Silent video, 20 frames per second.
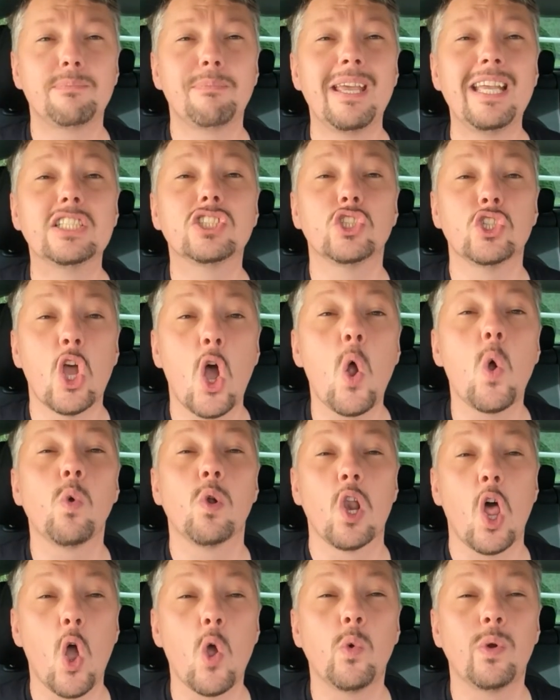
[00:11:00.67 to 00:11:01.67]
means no
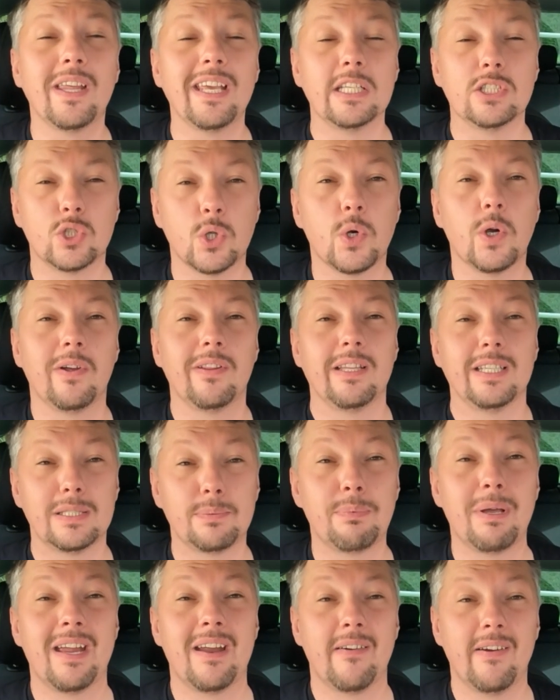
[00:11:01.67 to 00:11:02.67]
loading during this
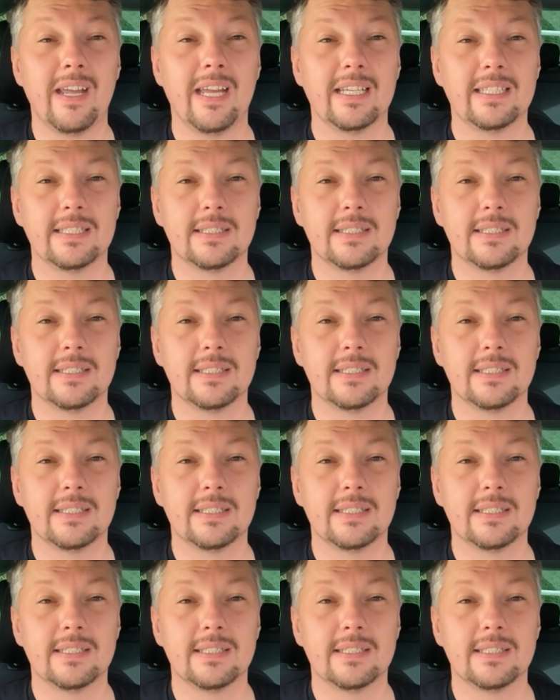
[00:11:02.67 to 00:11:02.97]
period.